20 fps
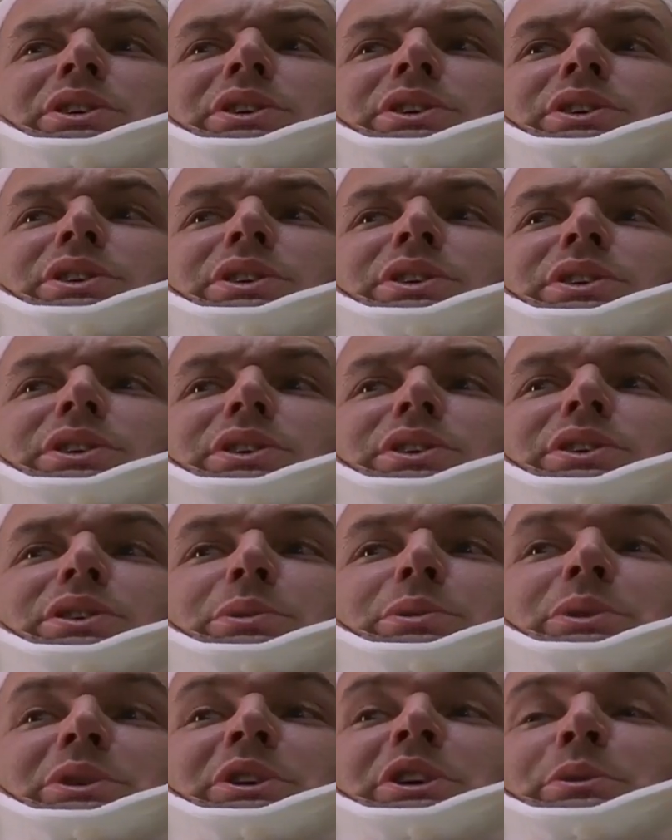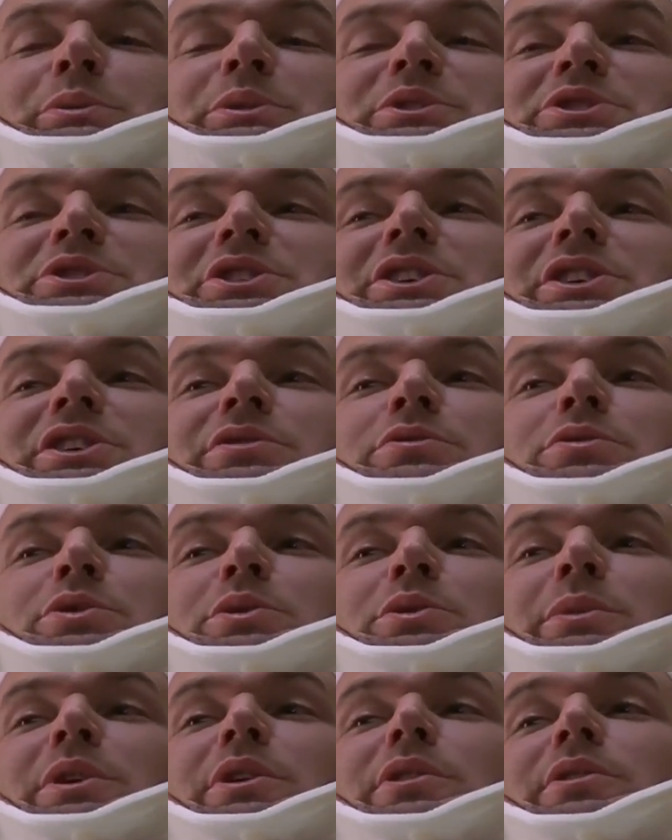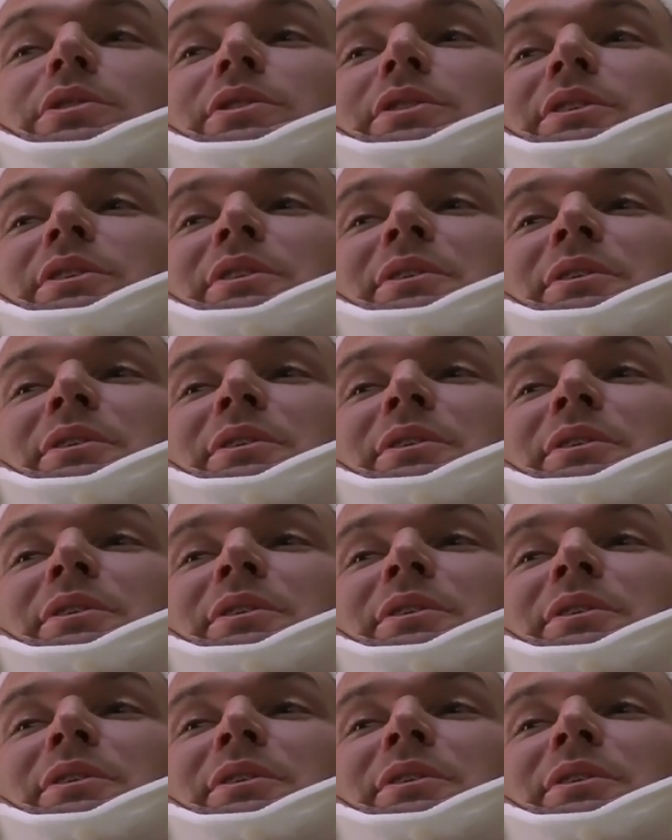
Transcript: Remo. My name is Steve Remo?